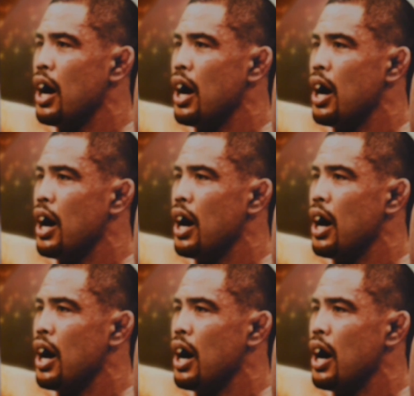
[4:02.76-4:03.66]

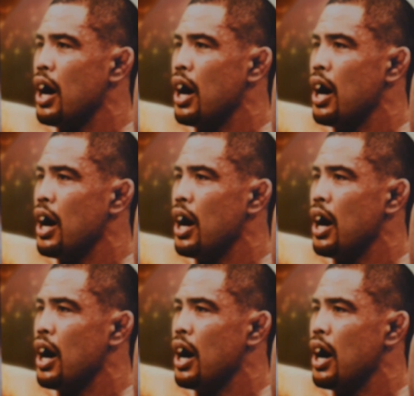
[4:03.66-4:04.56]

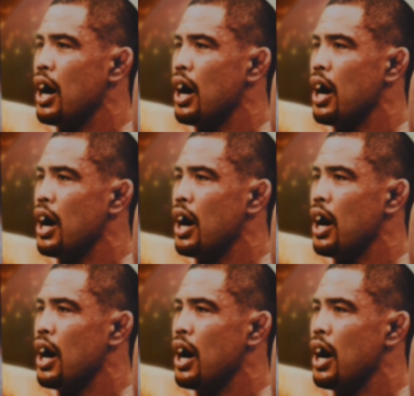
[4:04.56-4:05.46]

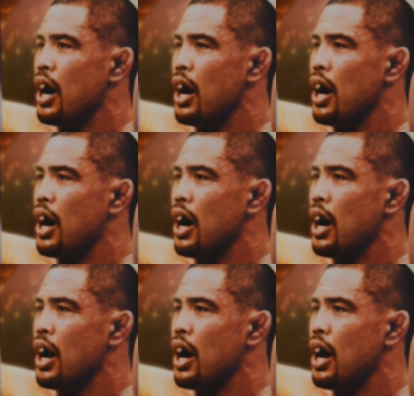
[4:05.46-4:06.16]
[no speech]